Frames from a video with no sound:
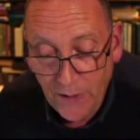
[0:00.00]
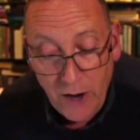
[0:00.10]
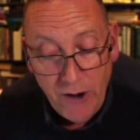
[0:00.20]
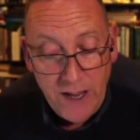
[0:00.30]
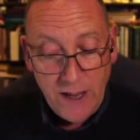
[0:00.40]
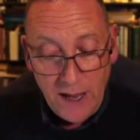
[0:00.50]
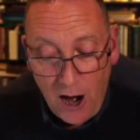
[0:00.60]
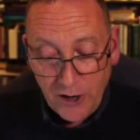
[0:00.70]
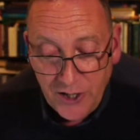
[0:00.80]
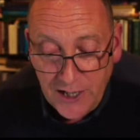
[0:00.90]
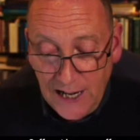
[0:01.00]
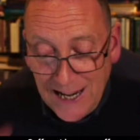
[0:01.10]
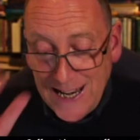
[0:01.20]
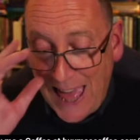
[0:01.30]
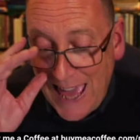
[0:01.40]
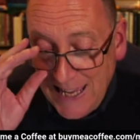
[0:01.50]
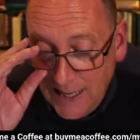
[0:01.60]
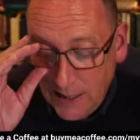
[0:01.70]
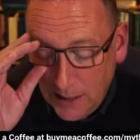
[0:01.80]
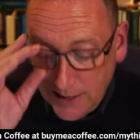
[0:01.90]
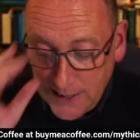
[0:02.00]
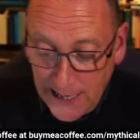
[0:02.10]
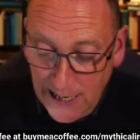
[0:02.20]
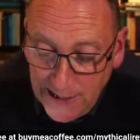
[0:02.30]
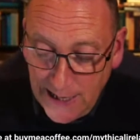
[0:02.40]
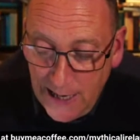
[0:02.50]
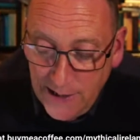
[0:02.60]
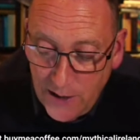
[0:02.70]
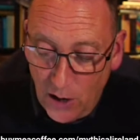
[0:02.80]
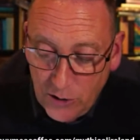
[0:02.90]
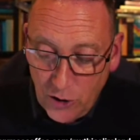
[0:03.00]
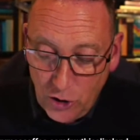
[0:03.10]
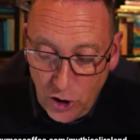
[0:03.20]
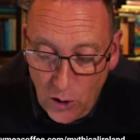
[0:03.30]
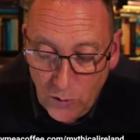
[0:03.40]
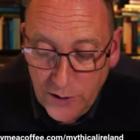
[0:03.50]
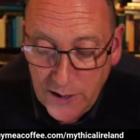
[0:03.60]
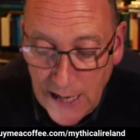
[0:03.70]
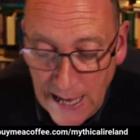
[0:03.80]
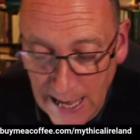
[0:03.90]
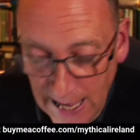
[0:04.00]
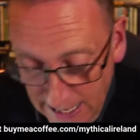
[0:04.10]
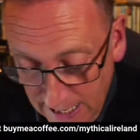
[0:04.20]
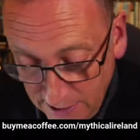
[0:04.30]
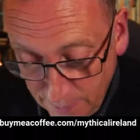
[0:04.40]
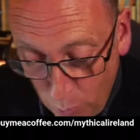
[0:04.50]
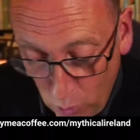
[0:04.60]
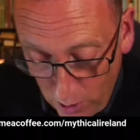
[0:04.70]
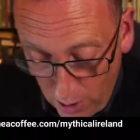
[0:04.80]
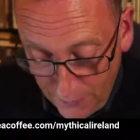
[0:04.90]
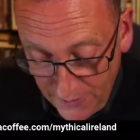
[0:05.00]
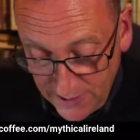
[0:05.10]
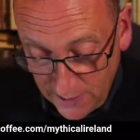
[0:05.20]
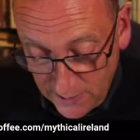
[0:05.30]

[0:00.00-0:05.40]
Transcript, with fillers: There are still in Anglesey, says Dr. Jones in his book on this